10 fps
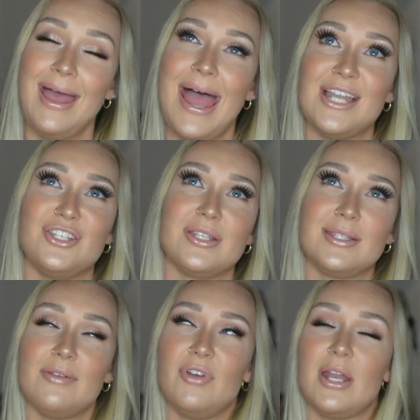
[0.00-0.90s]
and
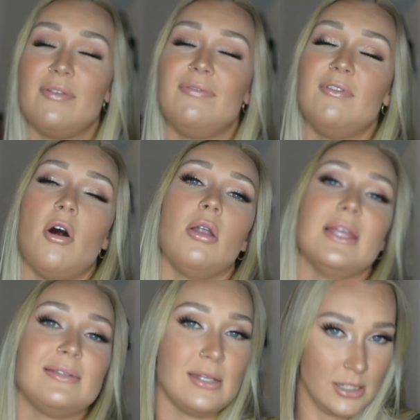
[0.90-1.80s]
just very
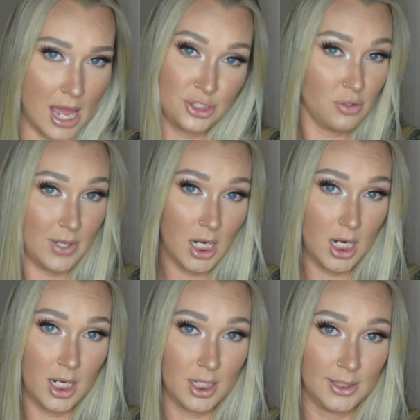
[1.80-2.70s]
flawless and natural
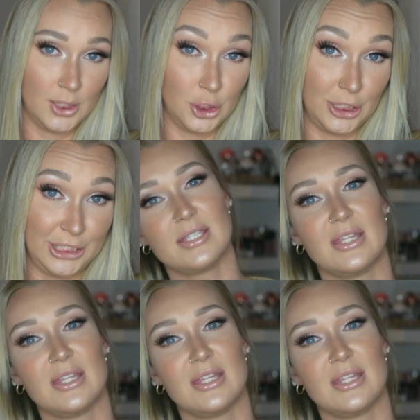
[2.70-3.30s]
looking.